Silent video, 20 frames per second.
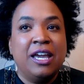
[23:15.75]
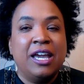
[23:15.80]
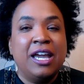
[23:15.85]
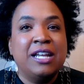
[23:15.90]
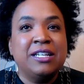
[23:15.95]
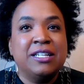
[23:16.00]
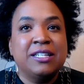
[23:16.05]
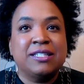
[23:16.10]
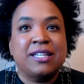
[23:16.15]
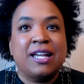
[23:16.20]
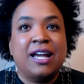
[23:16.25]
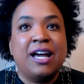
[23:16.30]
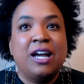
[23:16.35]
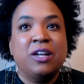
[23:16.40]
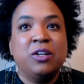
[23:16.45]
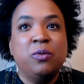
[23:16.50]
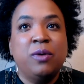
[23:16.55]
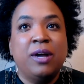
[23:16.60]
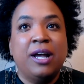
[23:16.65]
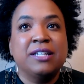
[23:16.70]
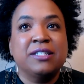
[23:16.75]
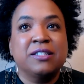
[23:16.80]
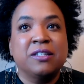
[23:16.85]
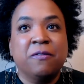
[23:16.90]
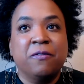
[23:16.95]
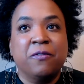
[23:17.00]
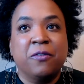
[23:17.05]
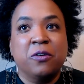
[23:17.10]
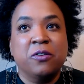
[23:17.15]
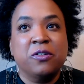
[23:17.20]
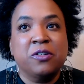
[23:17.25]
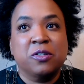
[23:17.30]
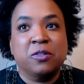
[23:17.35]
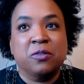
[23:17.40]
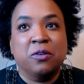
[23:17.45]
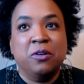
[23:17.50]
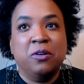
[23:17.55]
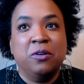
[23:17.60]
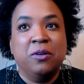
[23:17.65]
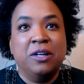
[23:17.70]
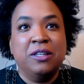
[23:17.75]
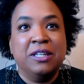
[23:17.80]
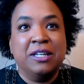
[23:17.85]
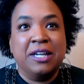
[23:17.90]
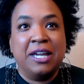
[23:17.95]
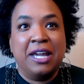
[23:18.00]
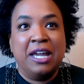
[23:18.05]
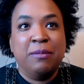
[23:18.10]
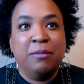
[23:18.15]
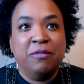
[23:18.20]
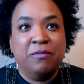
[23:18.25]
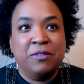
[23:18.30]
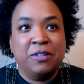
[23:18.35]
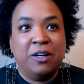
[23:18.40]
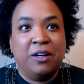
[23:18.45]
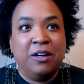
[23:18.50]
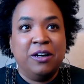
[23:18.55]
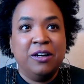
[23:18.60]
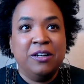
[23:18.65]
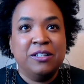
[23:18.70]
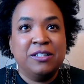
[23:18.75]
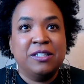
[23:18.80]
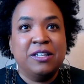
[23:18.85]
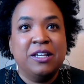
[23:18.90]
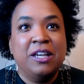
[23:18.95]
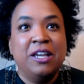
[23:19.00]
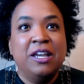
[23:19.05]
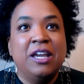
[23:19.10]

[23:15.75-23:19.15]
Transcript: and decide who has the first throw in the game of darts.